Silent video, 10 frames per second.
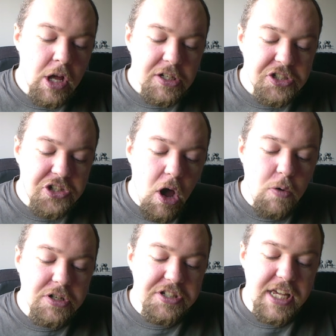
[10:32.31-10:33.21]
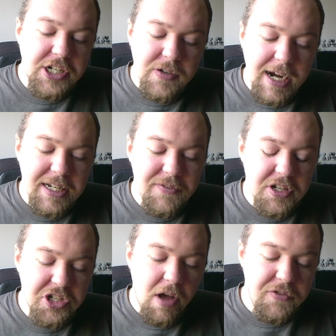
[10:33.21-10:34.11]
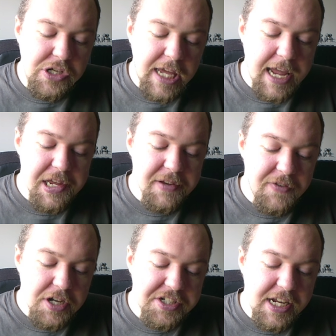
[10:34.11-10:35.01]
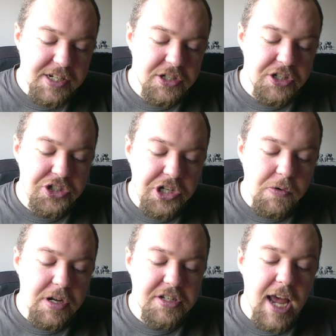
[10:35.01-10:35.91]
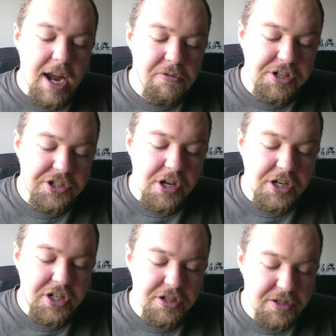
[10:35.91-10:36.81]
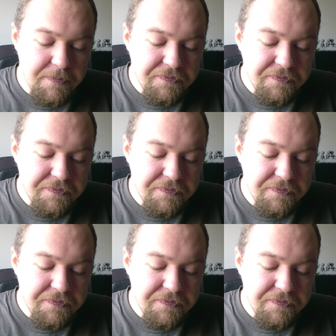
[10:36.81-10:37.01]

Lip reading: So does the attractiveness of UK universities to students and researchers.